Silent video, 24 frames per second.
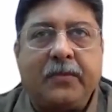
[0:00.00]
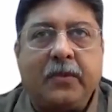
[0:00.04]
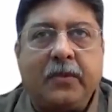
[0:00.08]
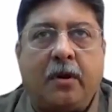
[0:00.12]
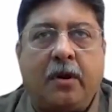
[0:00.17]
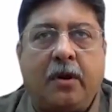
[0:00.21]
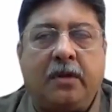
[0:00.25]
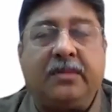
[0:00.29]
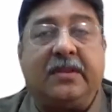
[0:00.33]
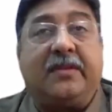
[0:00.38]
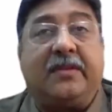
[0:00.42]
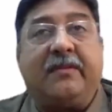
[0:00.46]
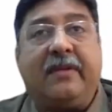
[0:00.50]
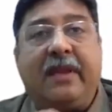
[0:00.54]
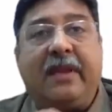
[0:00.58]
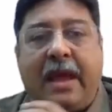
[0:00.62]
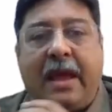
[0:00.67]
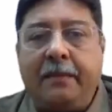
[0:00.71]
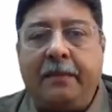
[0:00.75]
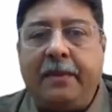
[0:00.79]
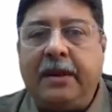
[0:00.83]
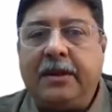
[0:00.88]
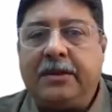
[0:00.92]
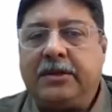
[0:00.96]
on the
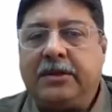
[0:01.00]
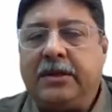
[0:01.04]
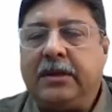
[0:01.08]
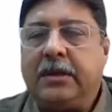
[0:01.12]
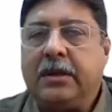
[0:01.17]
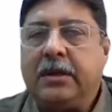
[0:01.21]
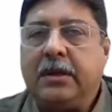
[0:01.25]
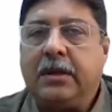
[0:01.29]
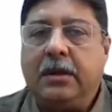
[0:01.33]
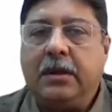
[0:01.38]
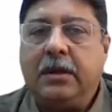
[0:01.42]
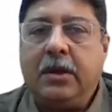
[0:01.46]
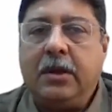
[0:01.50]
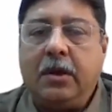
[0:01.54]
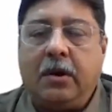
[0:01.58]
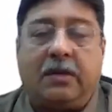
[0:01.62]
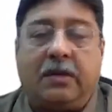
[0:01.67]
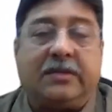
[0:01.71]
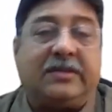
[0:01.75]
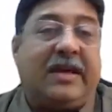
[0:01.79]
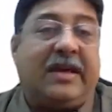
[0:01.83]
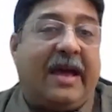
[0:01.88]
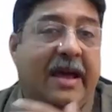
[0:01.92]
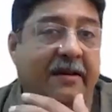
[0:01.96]
reliability,
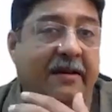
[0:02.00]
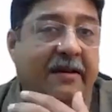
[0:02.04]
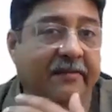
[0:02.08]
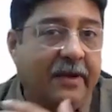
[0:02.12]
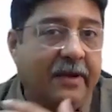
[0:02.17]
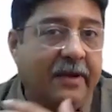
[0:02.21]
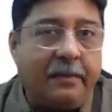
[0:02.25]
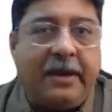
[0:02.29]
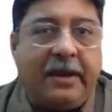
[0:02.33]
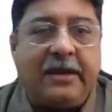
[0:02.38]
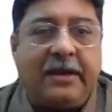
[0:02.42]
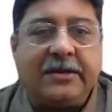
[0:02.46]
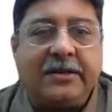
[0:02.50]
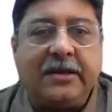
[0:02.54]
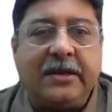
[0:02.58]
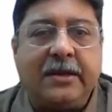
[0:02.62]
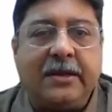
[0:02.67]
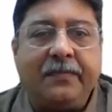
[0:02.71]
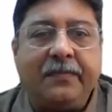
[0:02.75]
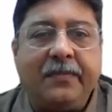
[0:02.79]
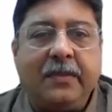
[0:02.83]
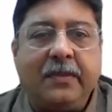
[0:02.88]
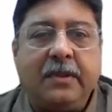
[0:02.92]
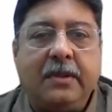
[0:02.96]
on the
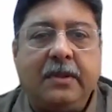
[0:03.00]
availability,